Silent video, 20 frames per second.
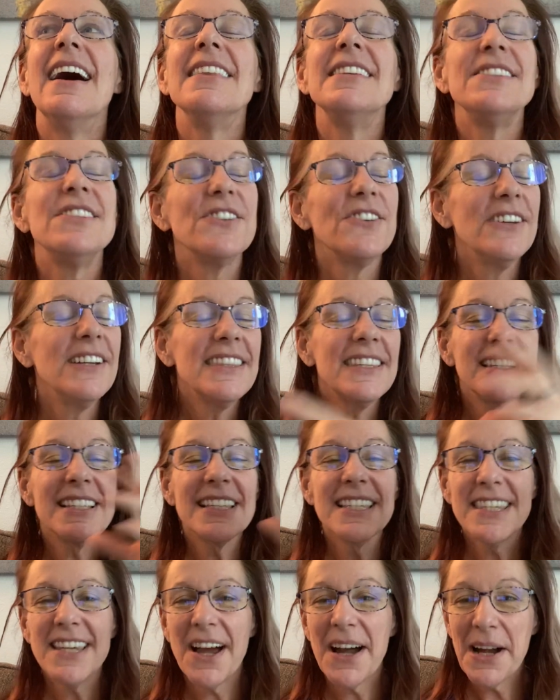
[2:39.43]
During
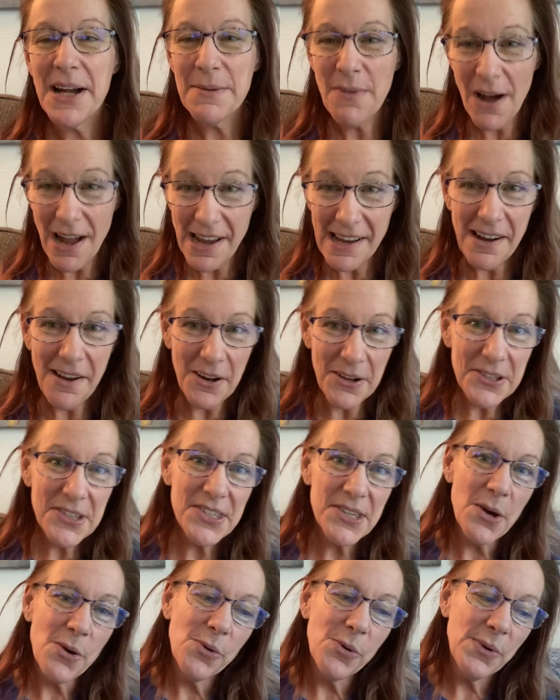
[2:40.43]
this time, I
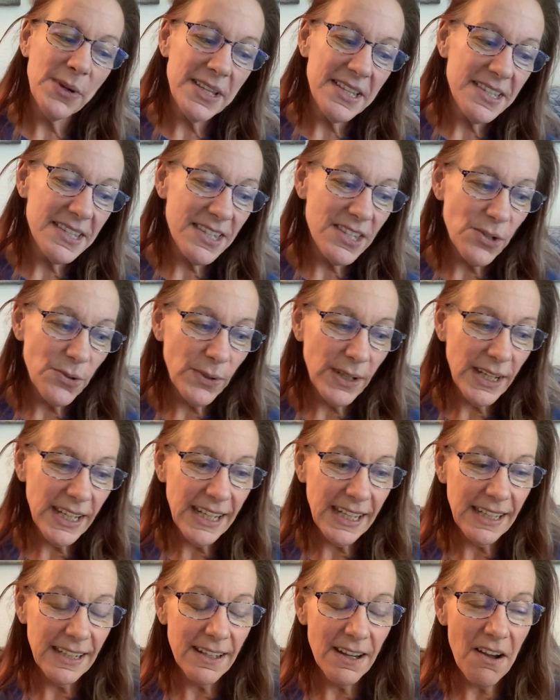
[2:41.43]
also was
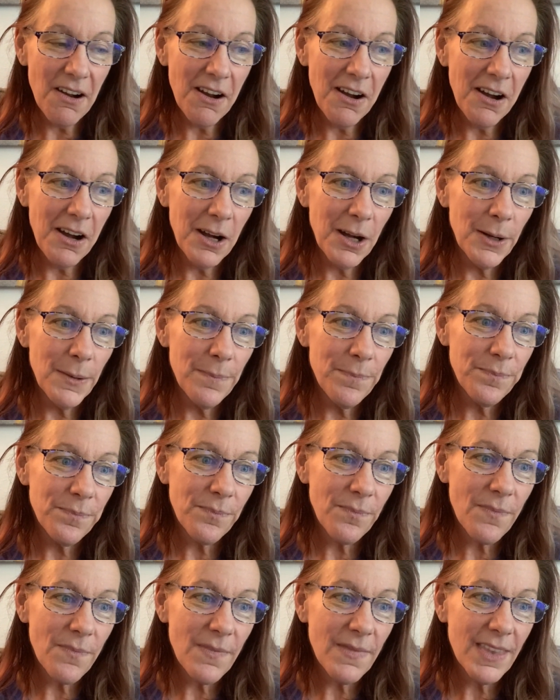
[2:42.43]
doing
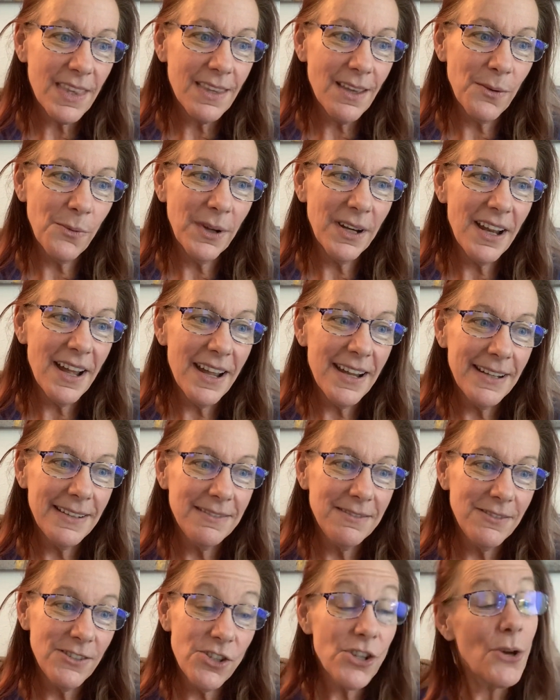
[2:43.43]
what I
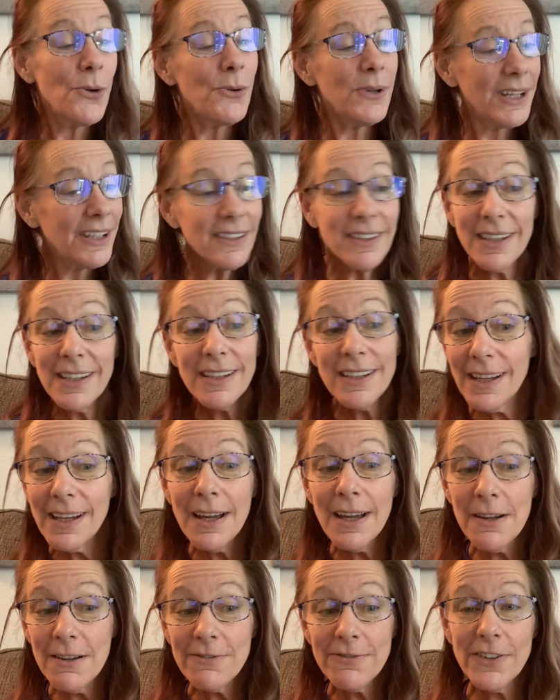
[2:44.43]
jokingly
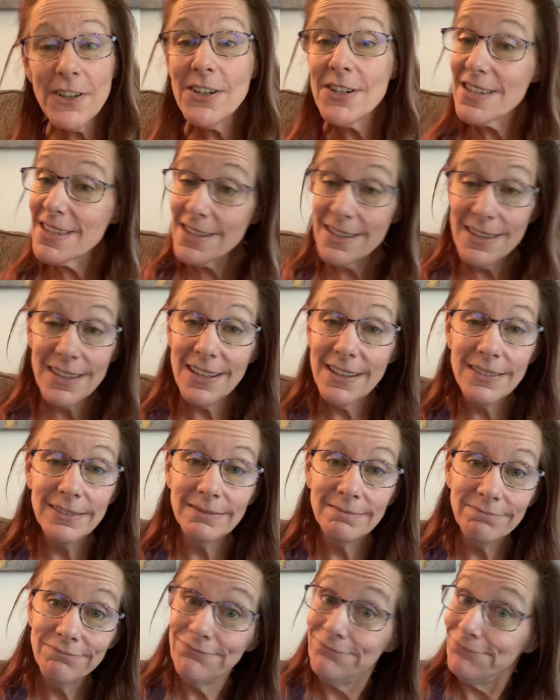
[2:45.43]
at first, and
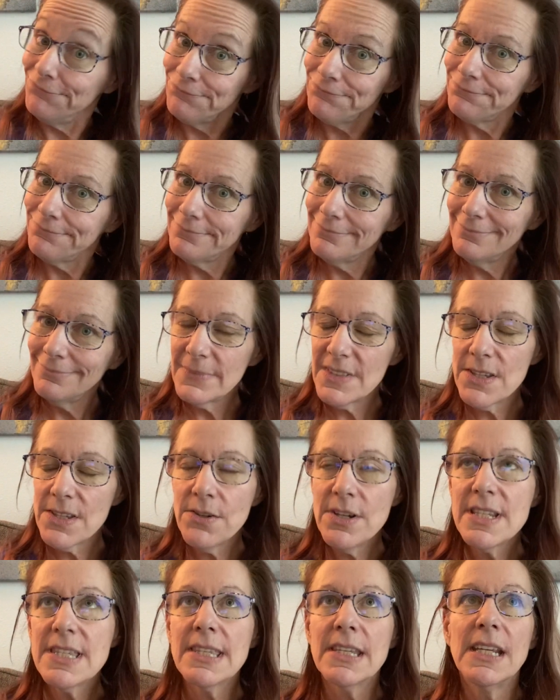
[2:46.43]
then
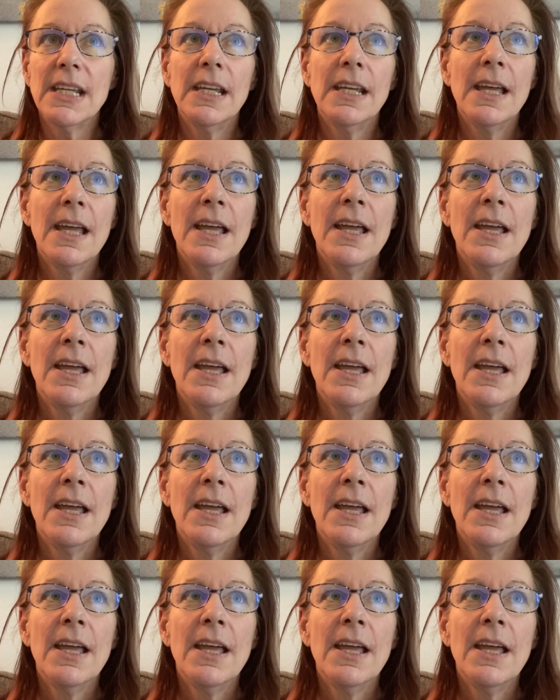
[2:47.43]
seriously,